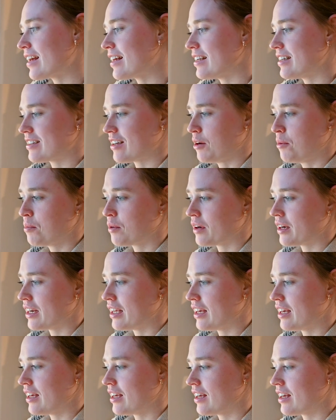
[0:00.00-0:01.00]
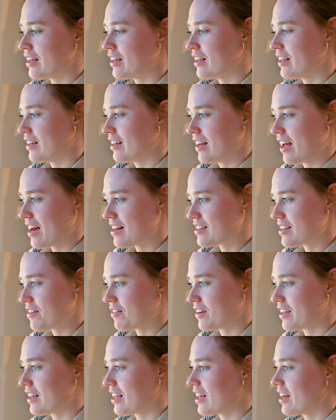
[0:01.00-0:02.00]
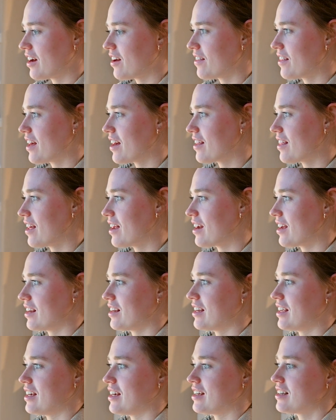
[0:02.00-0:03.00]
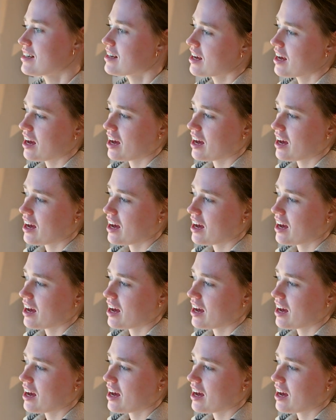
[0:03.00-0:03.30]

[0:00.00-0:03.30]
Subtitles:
and it's all pretty, and it has everything on there that I need,